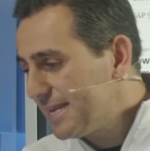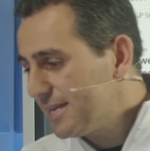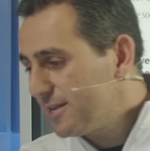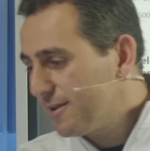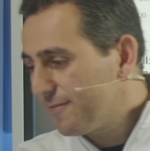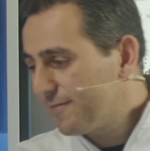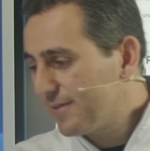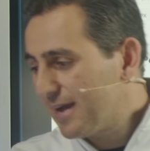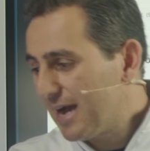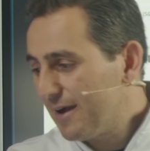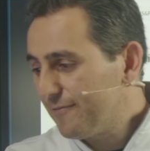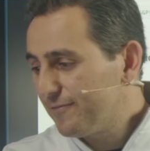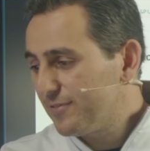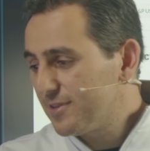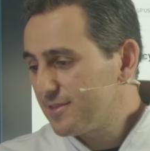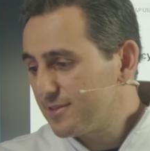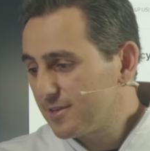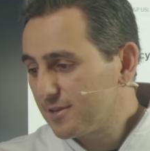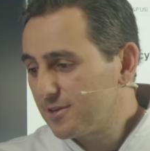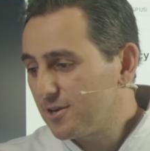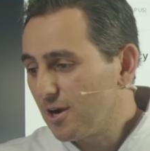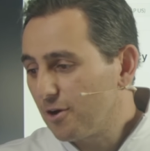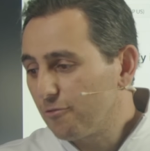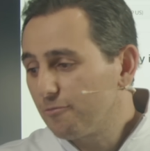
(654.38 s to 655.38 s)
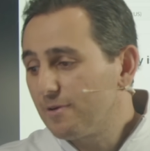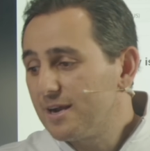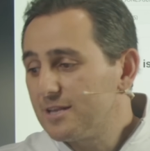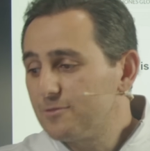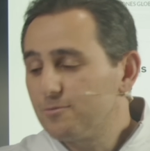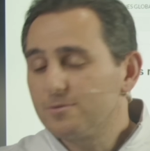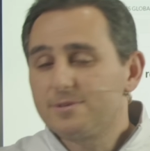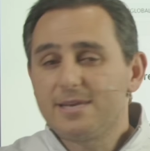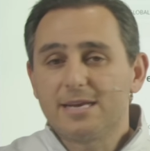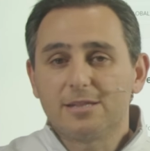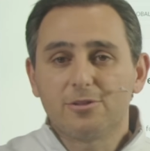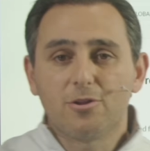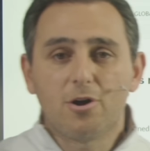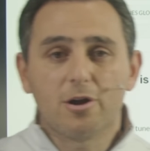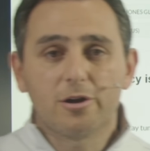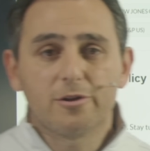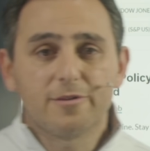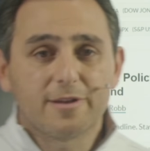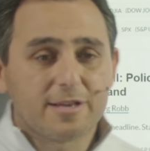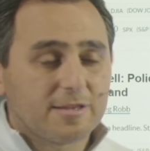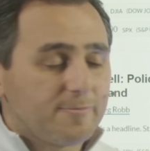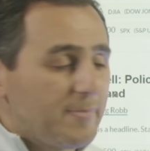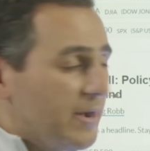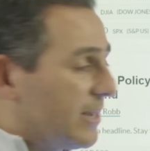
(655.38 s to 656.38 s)
enough confidence to cut rates will take longer
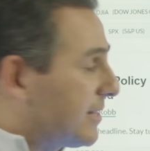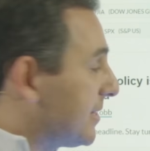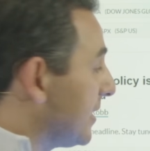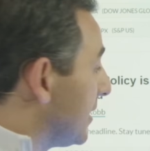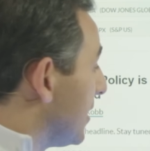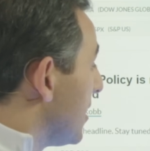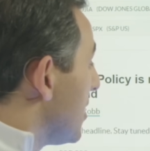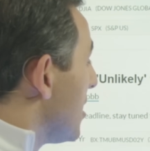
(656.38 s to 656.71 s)
than expected.